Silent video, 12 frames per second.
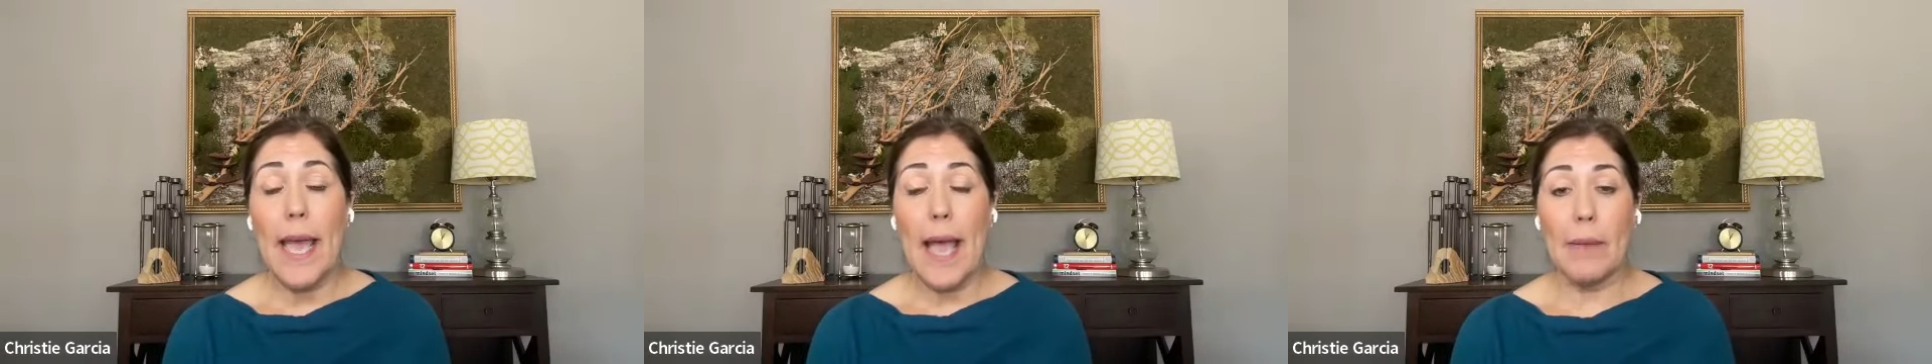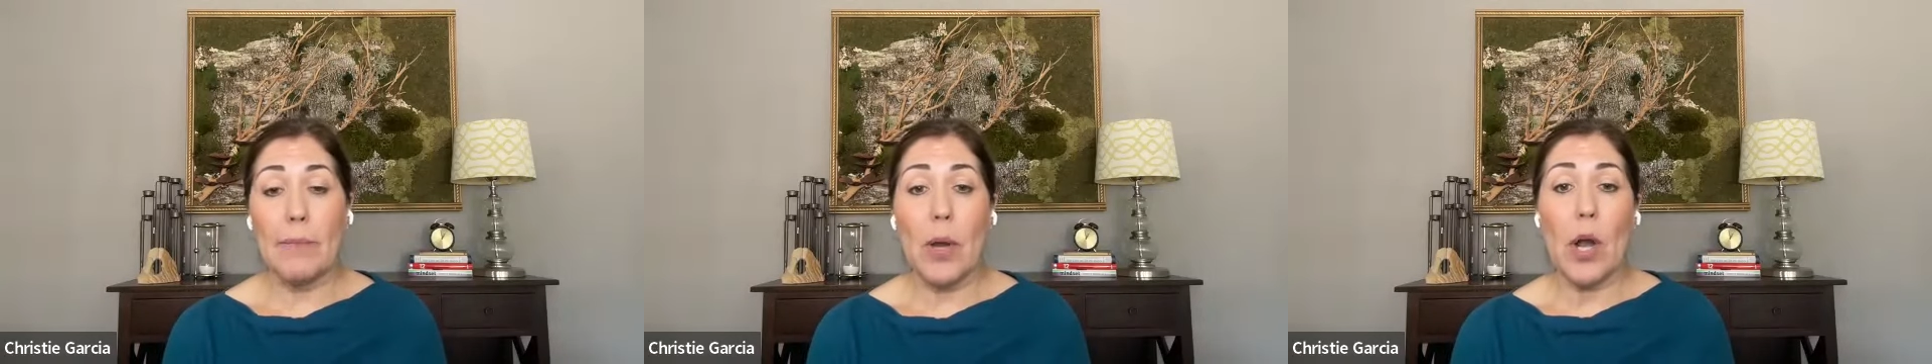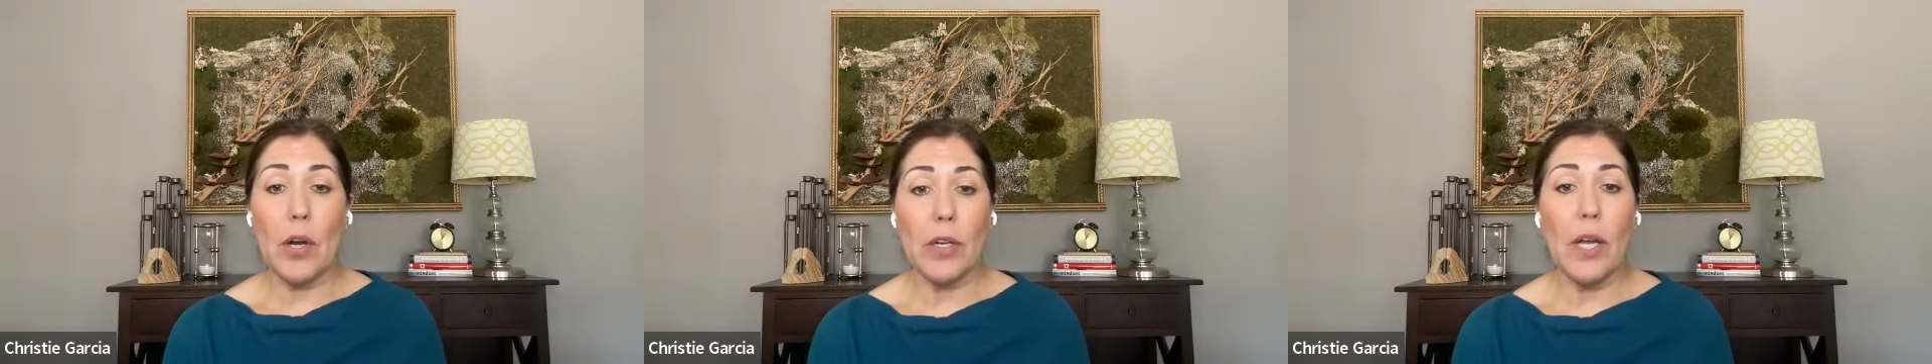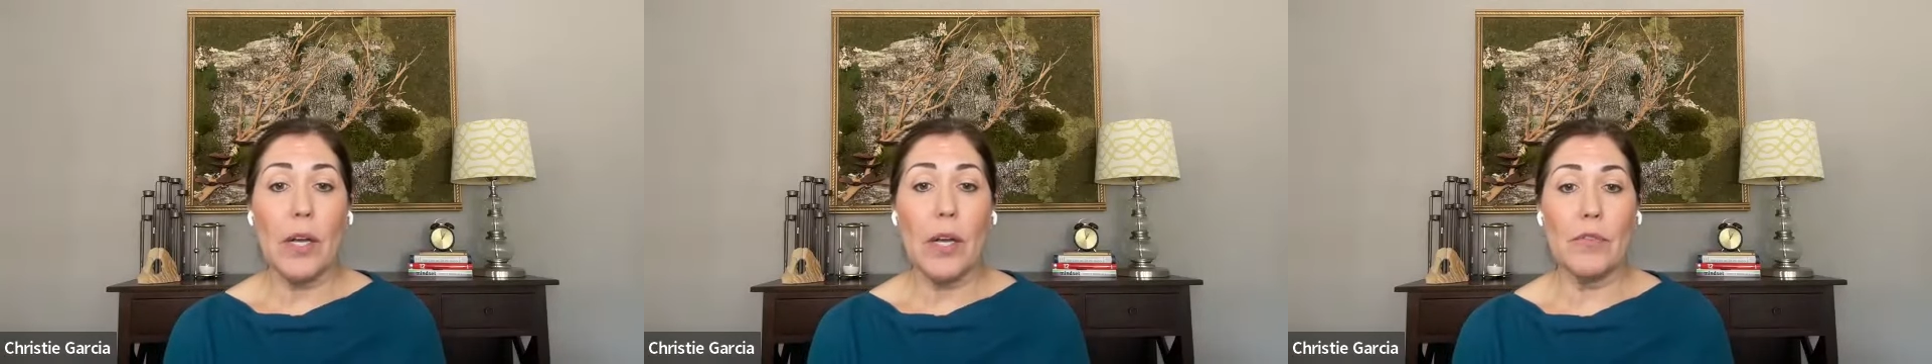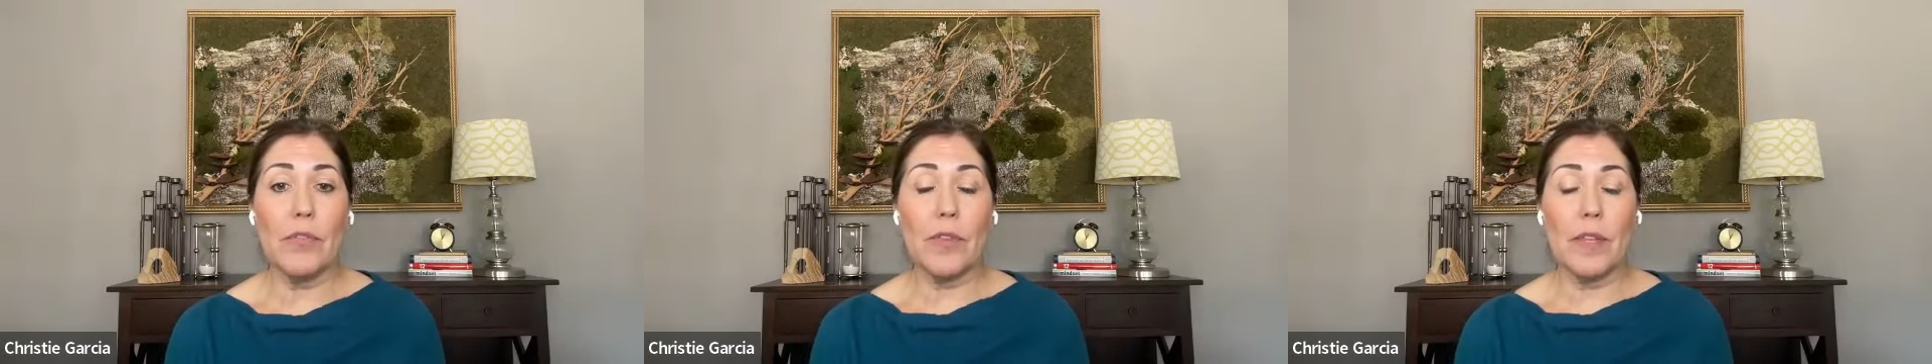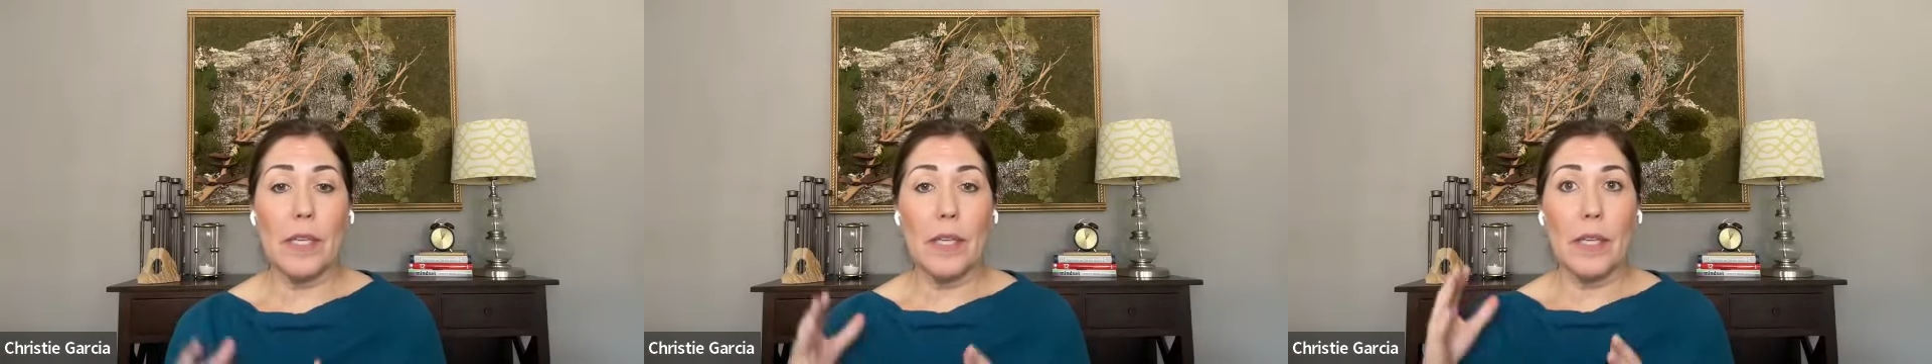And part of
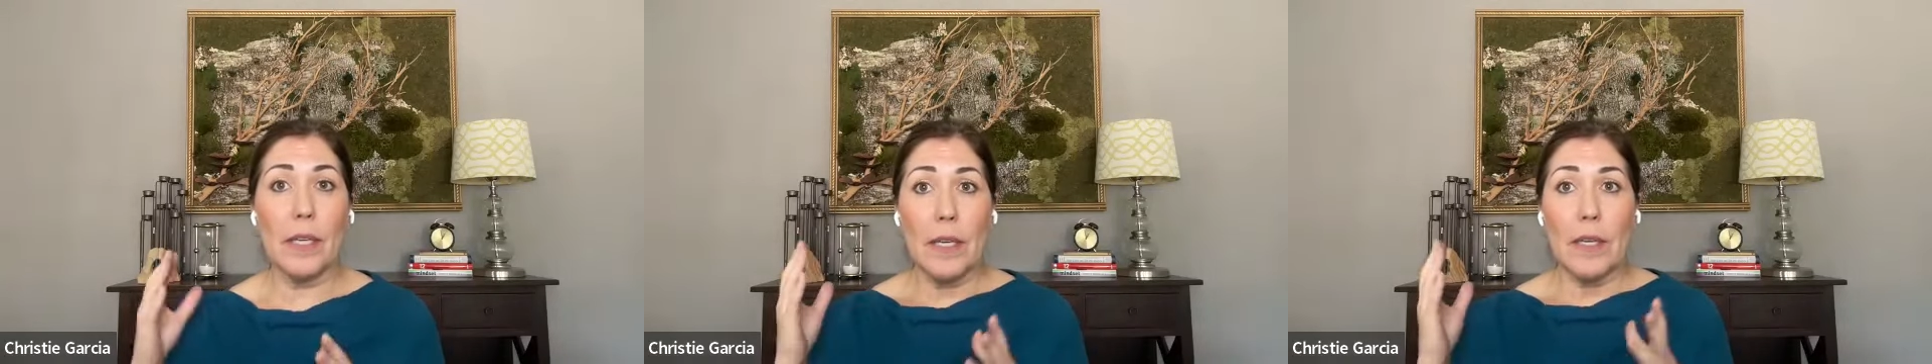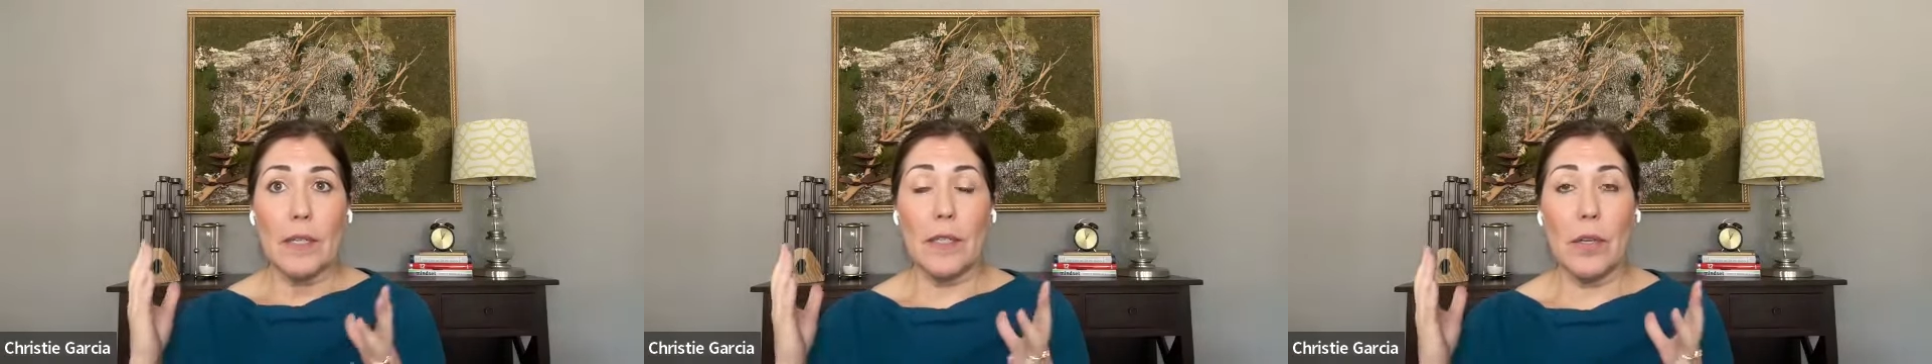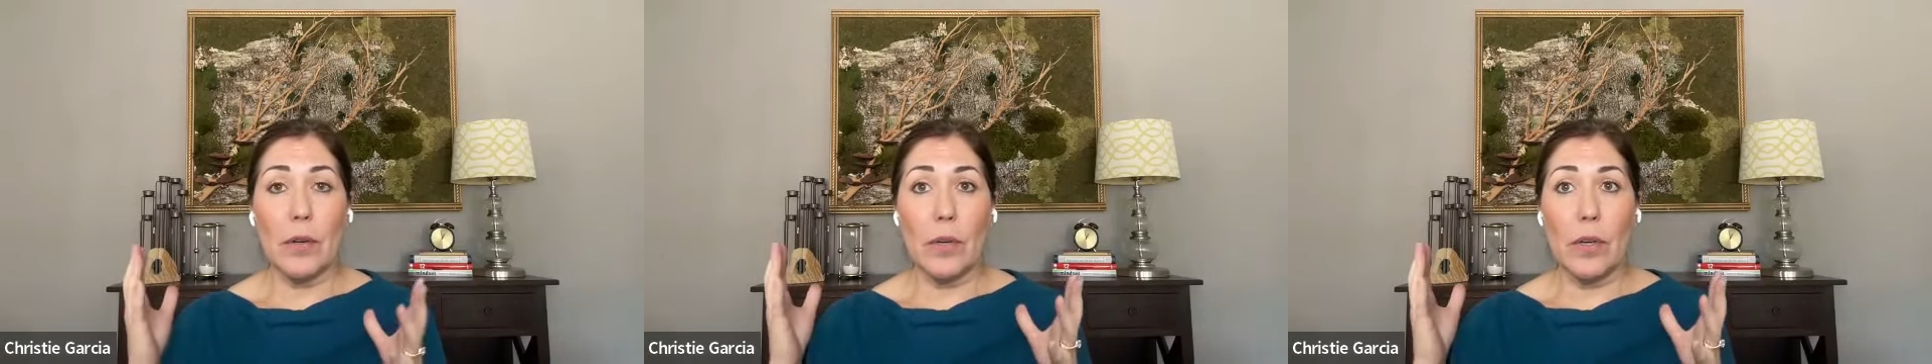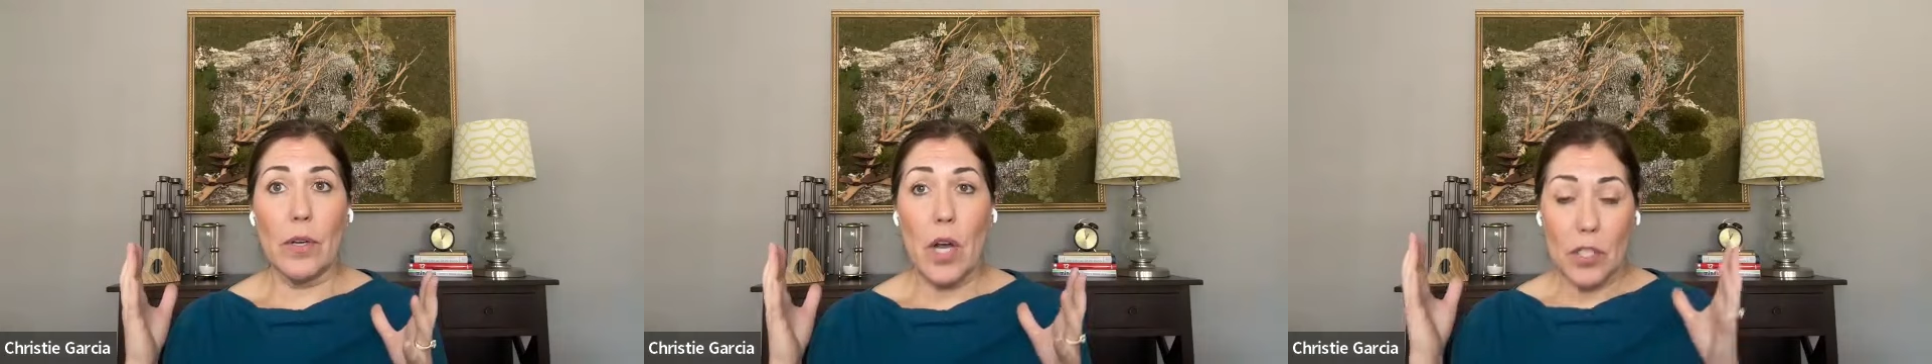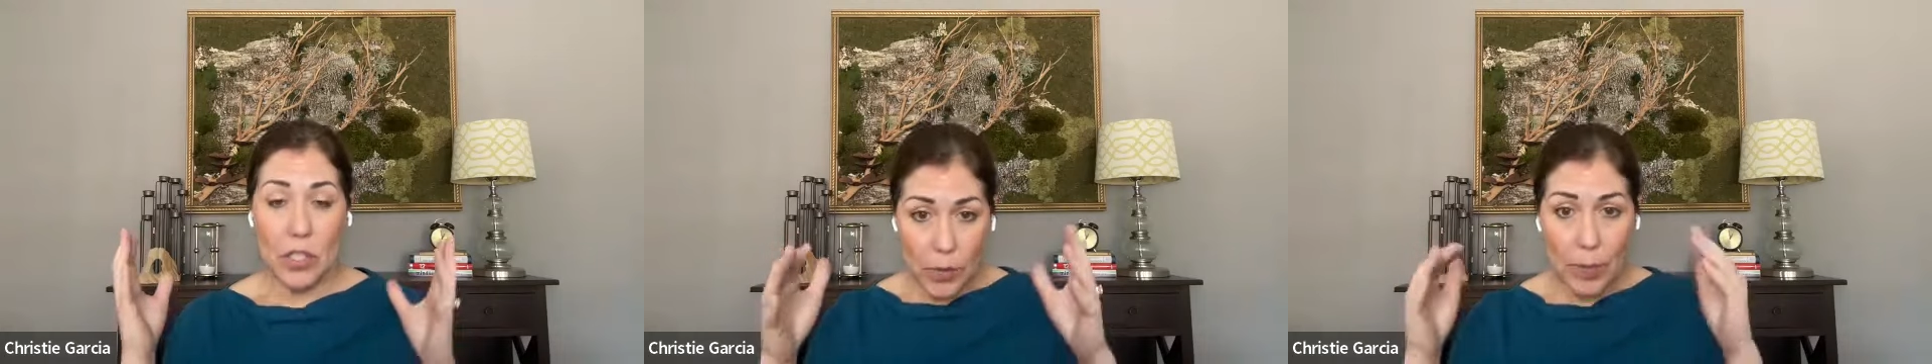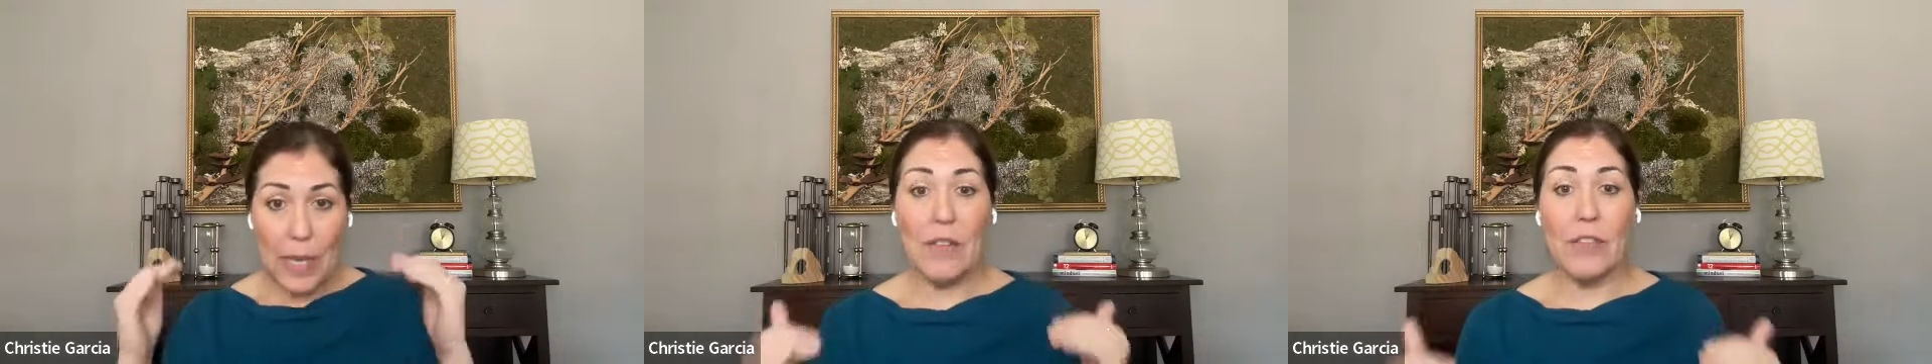the, conscious
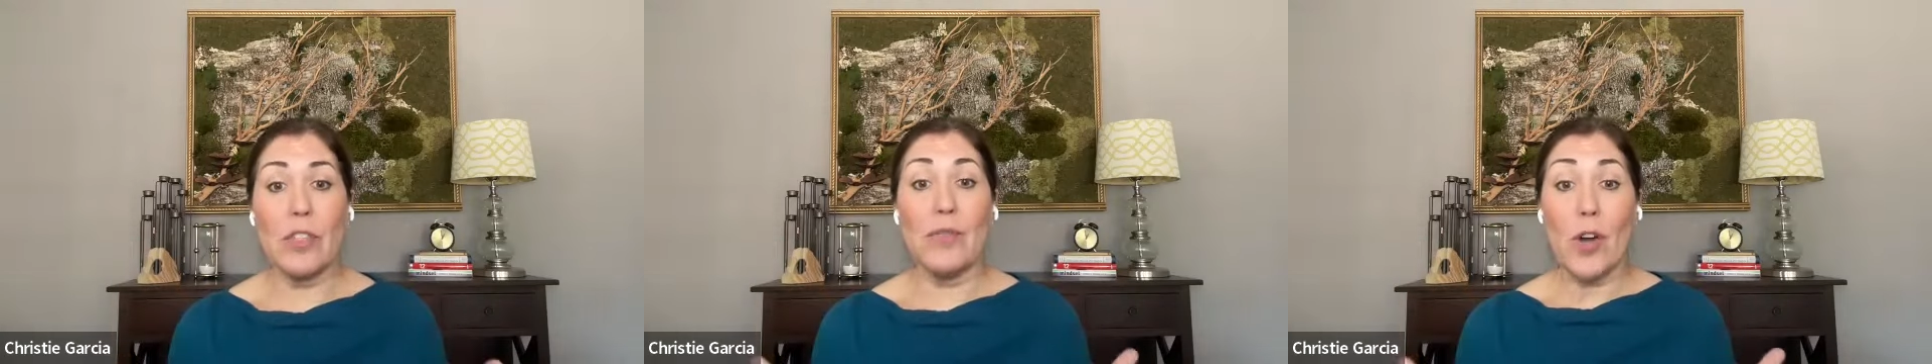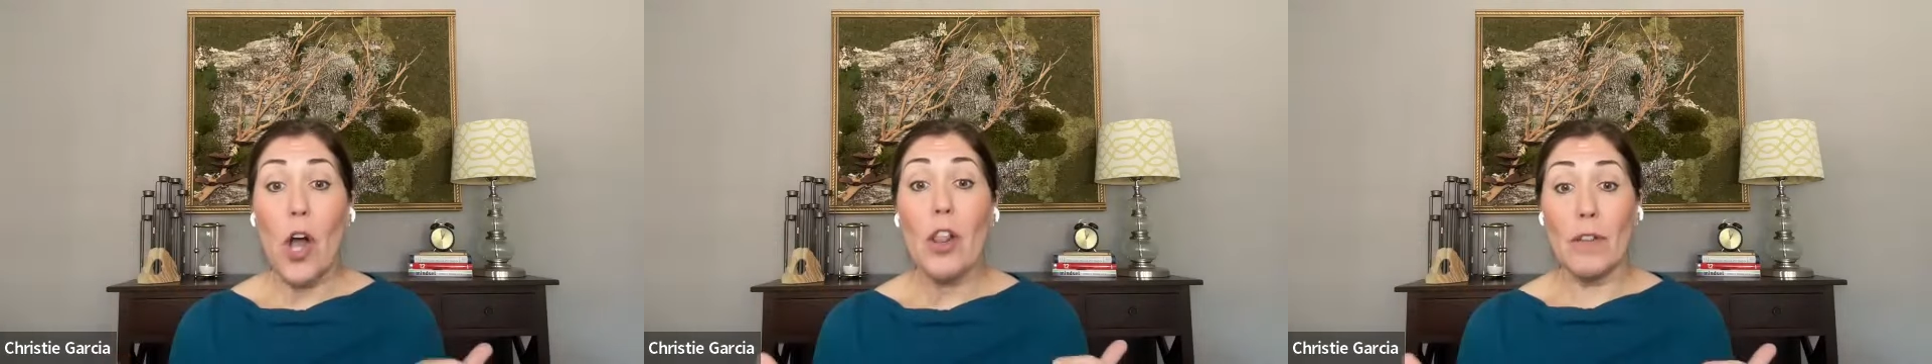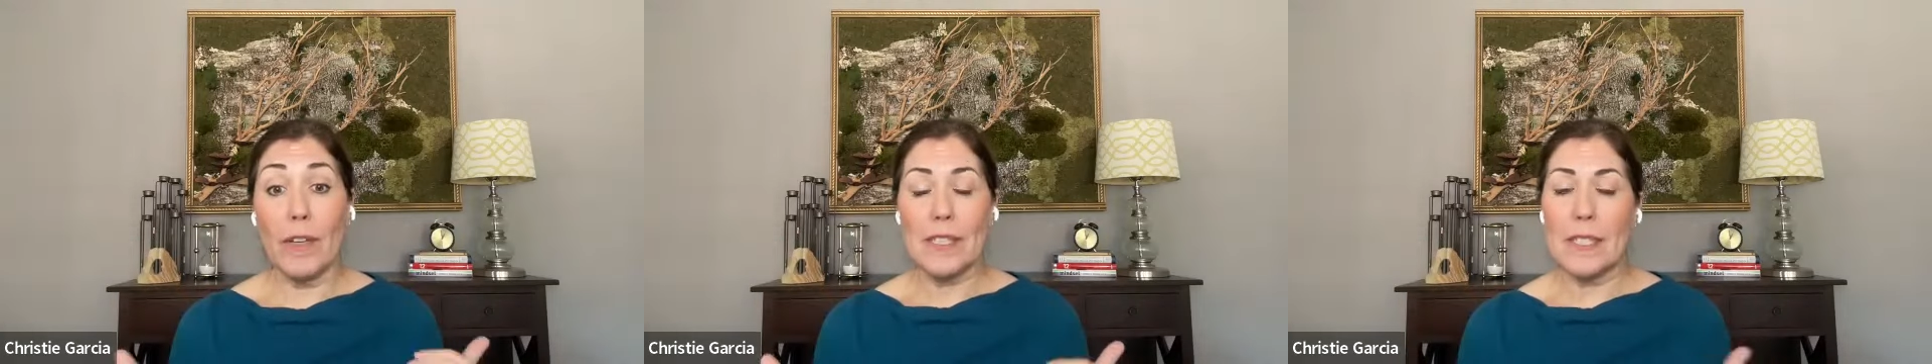behaviors of all of us,